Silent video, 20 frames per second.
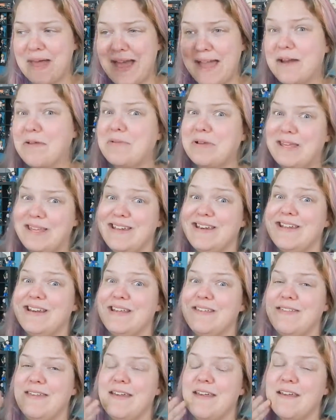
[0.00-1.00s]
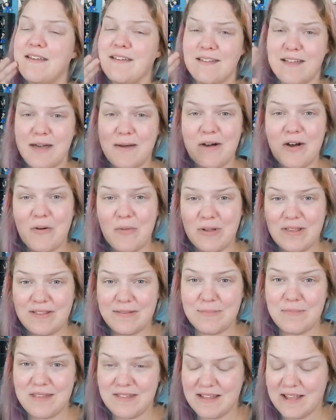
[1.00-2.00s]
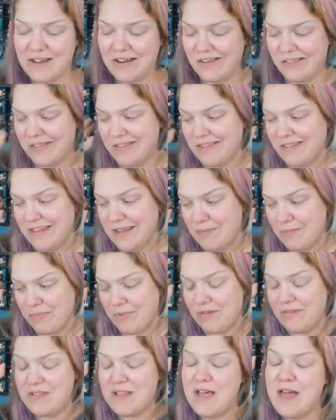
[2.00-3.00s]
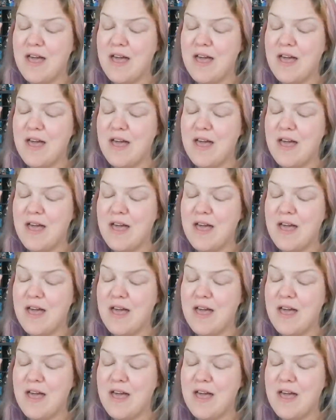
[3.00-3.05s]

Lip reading: I don't get anything because I always miss out on the samples.